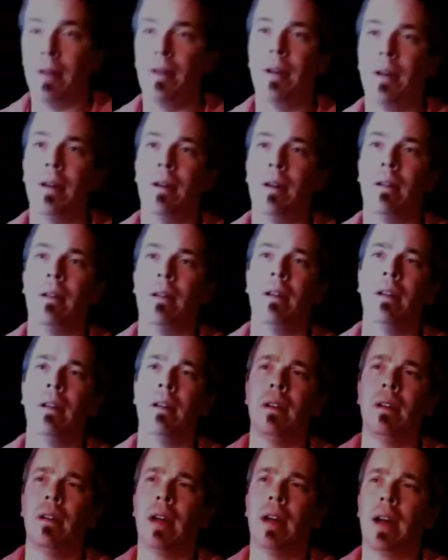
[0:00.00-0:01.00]
I don't know.
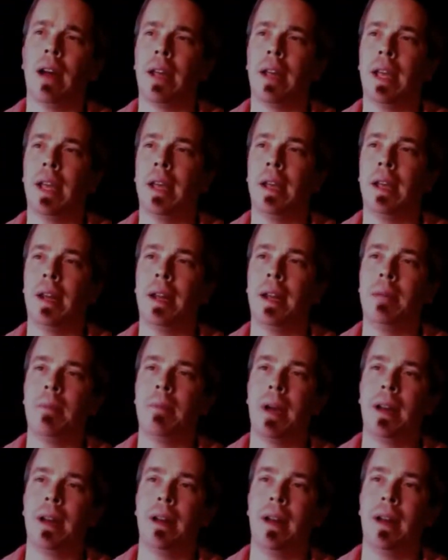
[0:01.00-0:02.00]

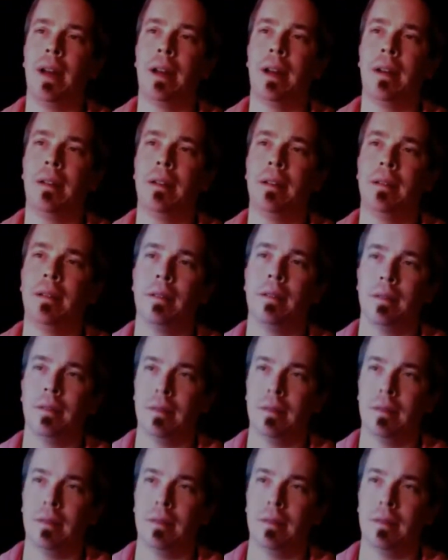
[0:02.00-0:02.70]
He might not.